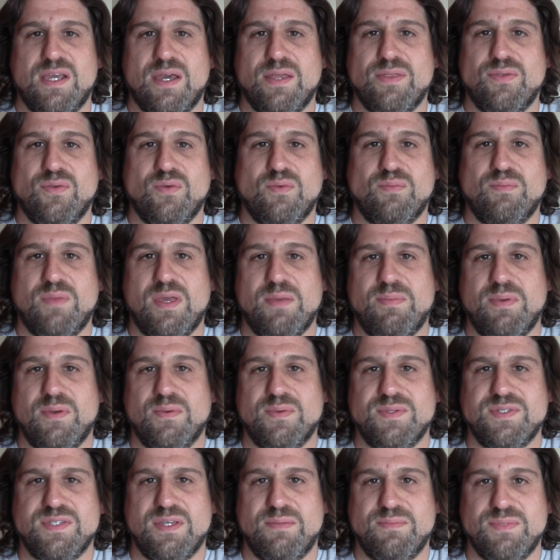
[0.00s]
I thought maybe it
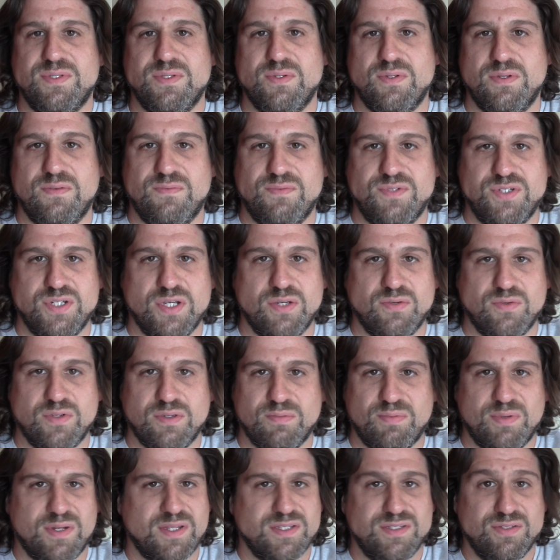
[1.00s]
was some sort of joke,
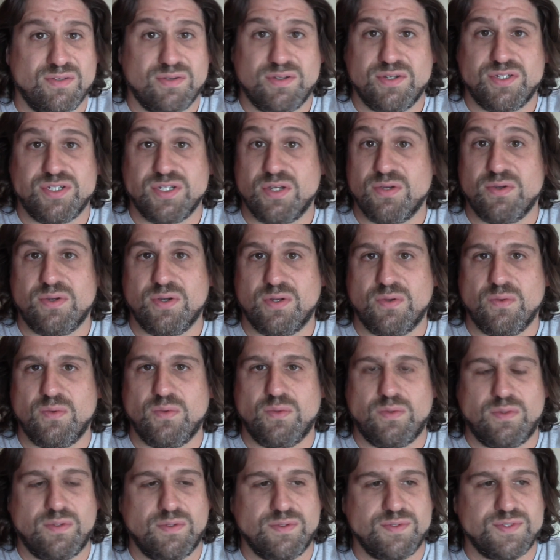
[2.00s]
but it's not a joke at
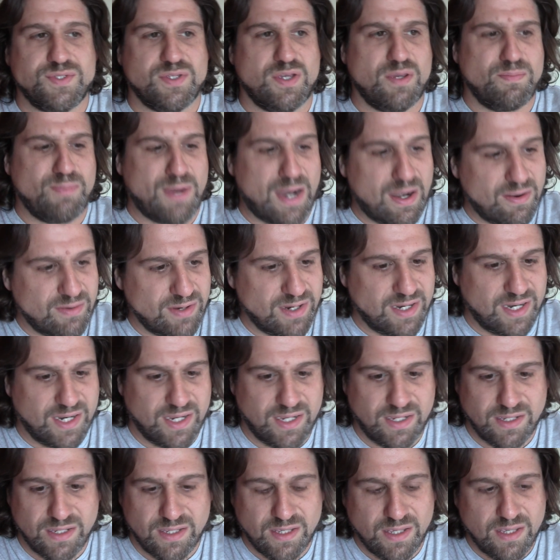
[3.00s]
all. So
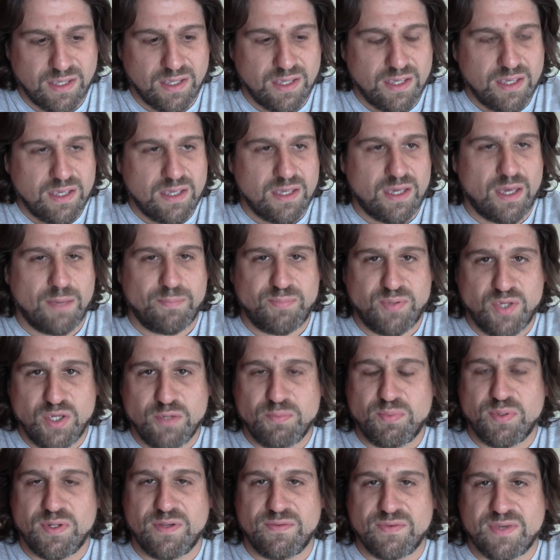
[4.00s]
apparently, a
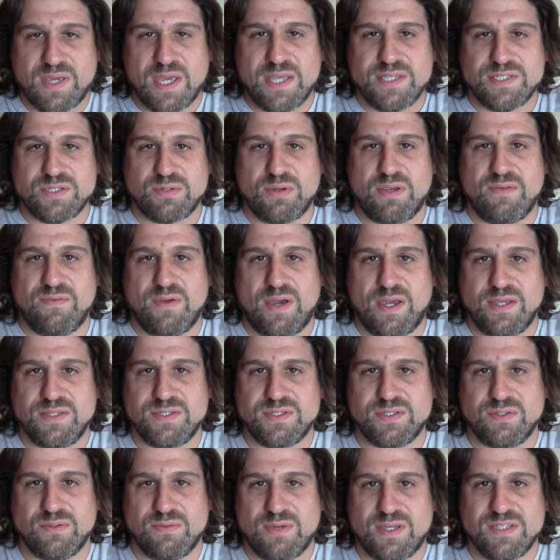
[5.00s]
pupil of KESGRAVE High
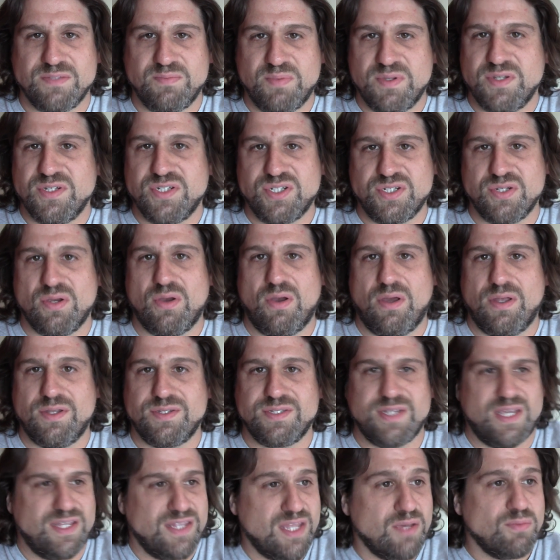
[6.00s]
School has been shot,
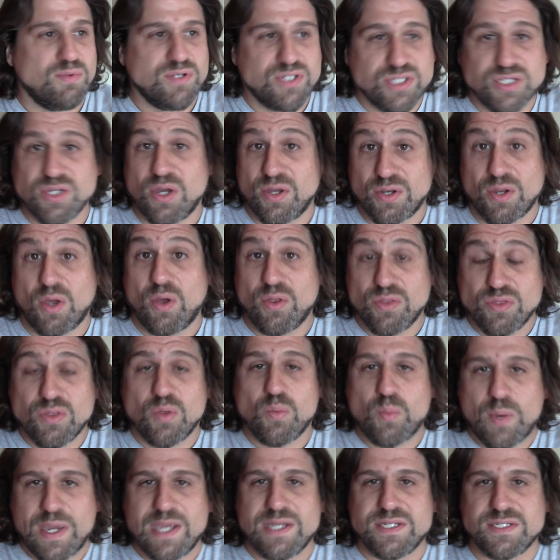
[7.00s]
and they were shot on the
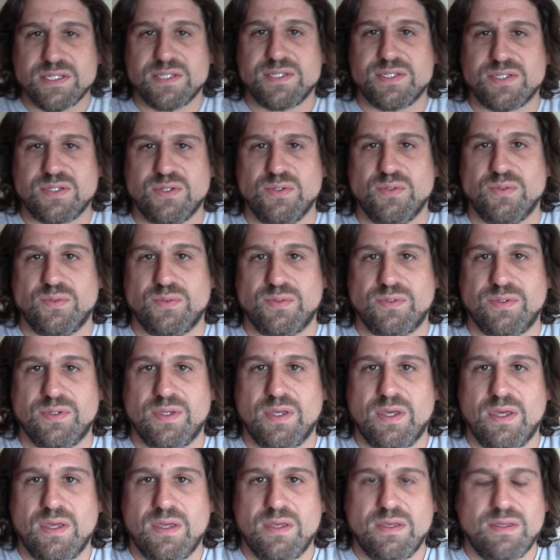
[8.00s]
way to school.
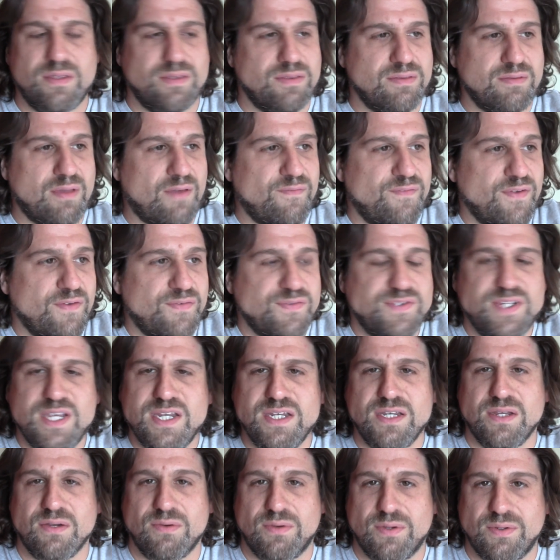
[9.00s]
A
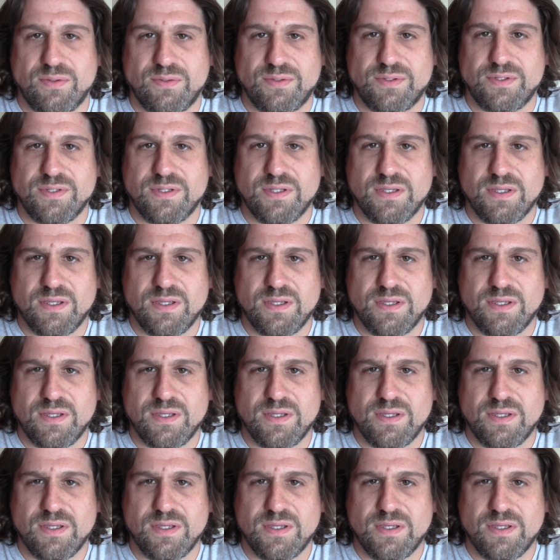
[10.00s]
15-year-old.